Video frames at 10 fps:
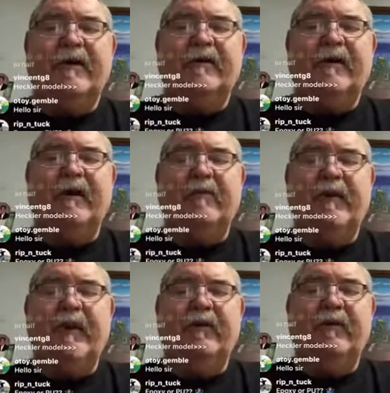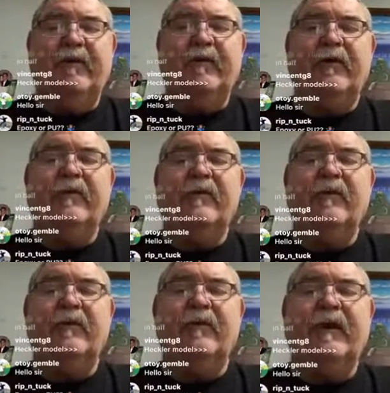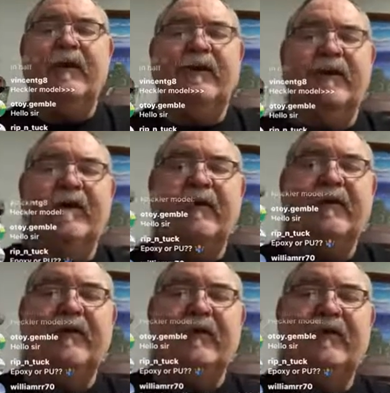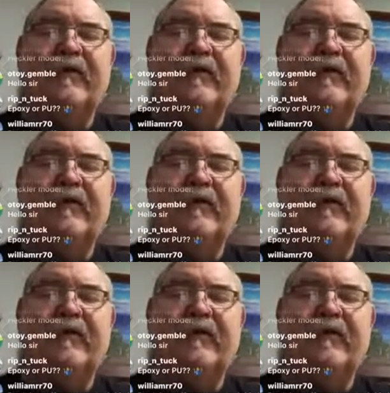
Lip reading: just kind of bent and returned slowly. With a